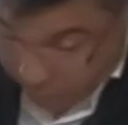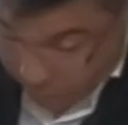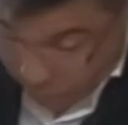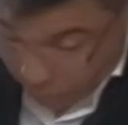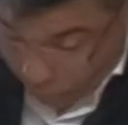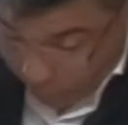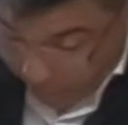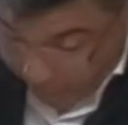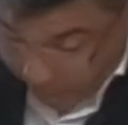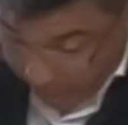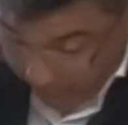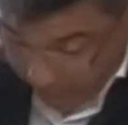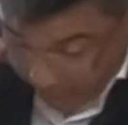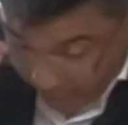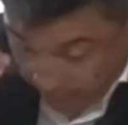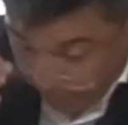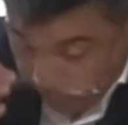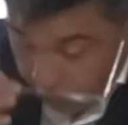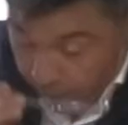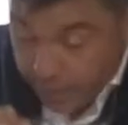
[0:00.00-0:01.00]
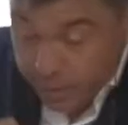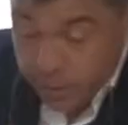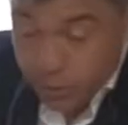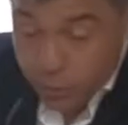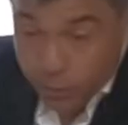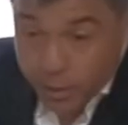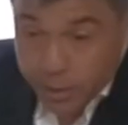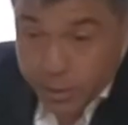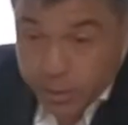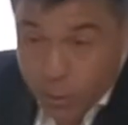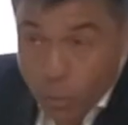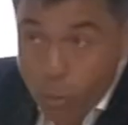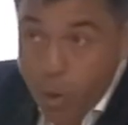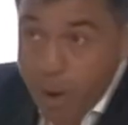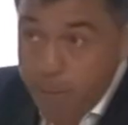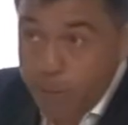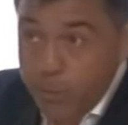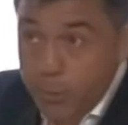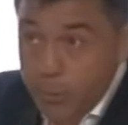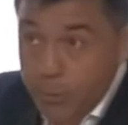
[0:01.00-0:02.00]
we have a
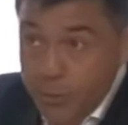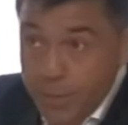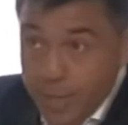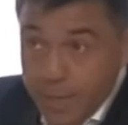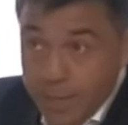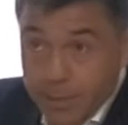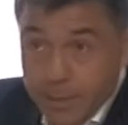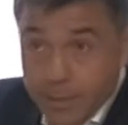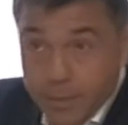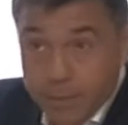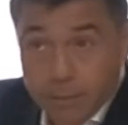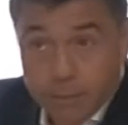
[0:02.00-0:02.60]
21%